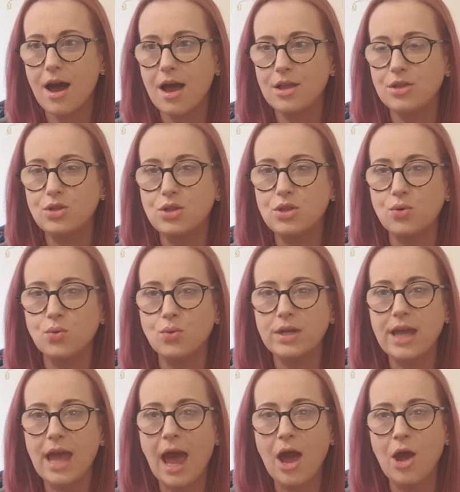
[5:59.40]
I don't
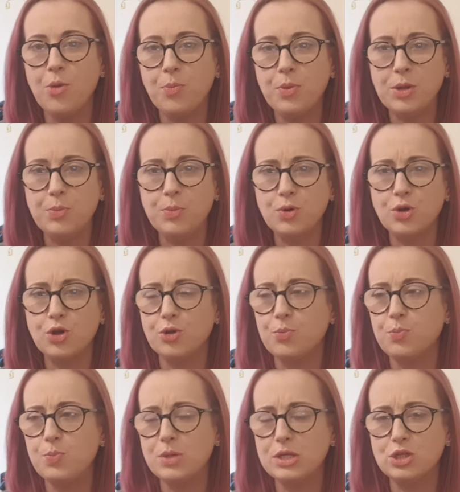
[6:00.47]
get how people
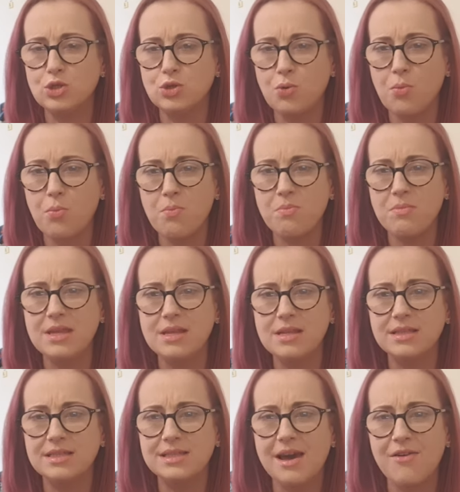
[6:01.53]
could be so
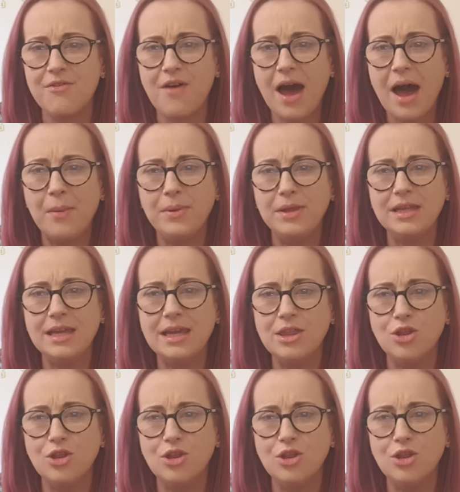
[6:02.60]
mean to a family